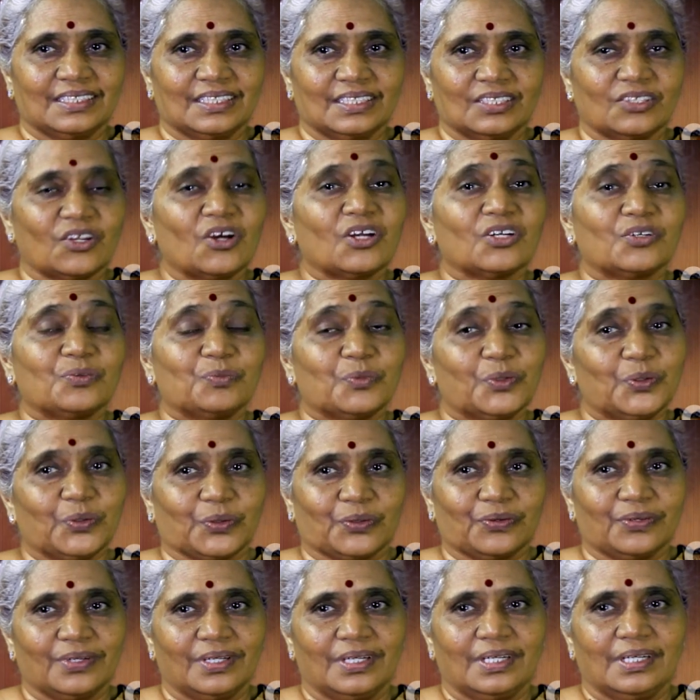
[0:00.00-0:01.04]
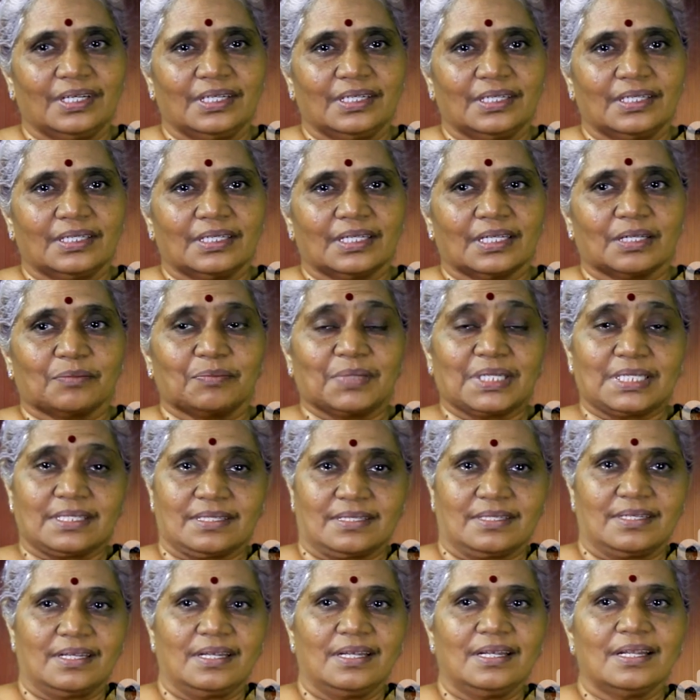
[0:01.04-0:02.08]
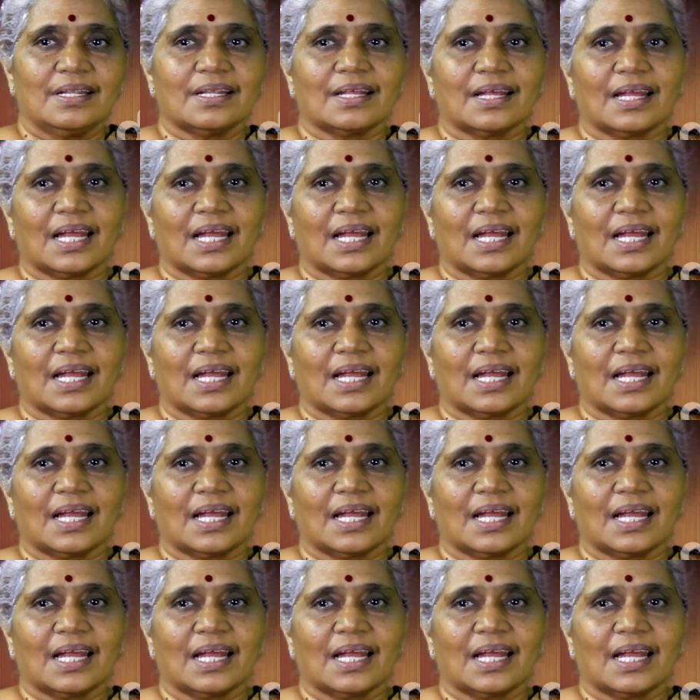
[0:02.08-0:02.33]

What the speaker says: Not more. But still,